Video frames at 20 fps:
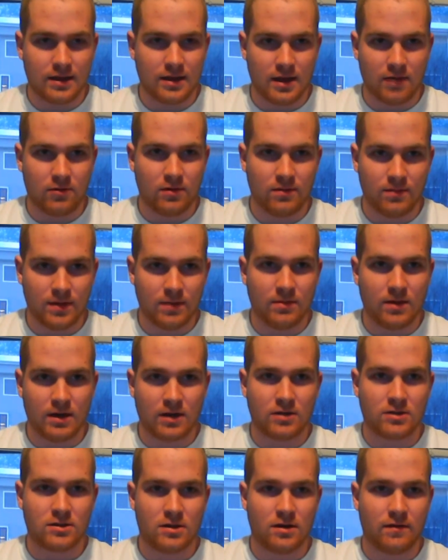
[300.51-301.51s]
That wouldn't be
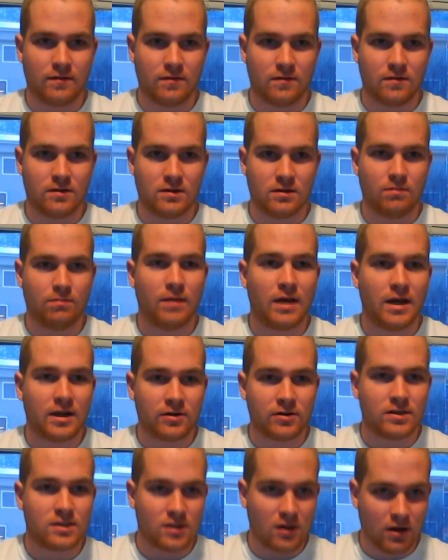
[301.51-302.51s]

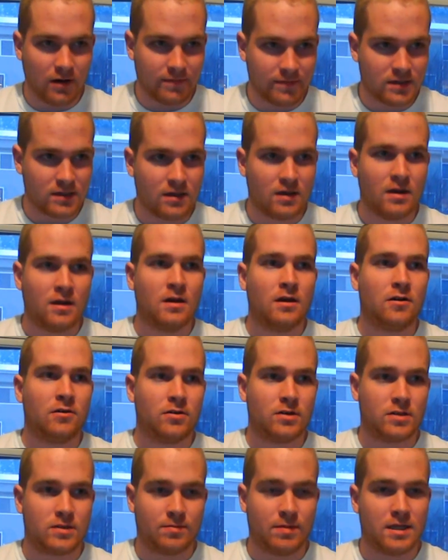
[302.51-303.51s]
Microsoft's
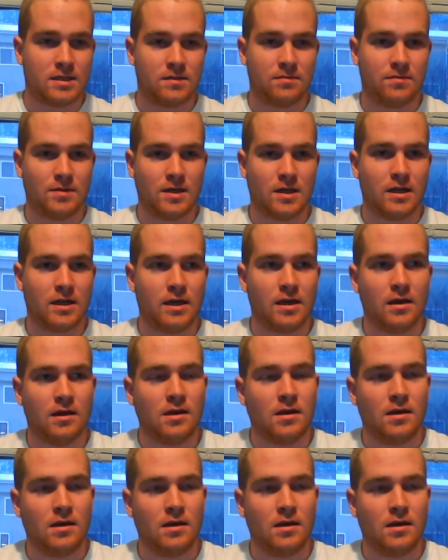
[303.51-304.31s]
responsibility.